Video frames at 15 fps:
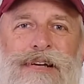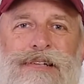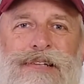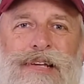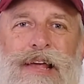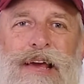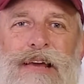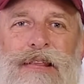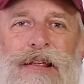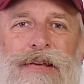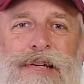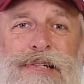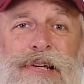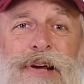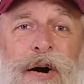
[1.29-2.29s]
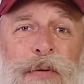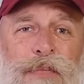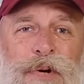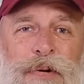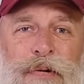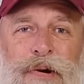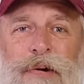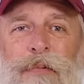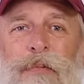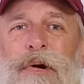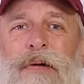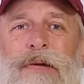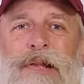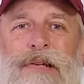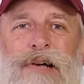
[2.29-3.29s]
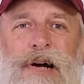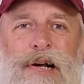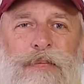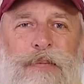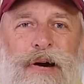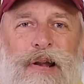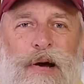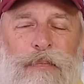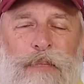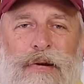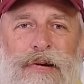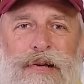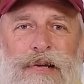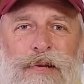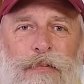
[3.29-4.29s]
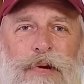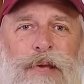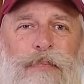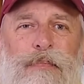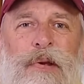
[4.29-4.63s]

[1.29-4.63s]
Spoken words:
Today on The Lazy Homebrewer, we're going to talk about American wheat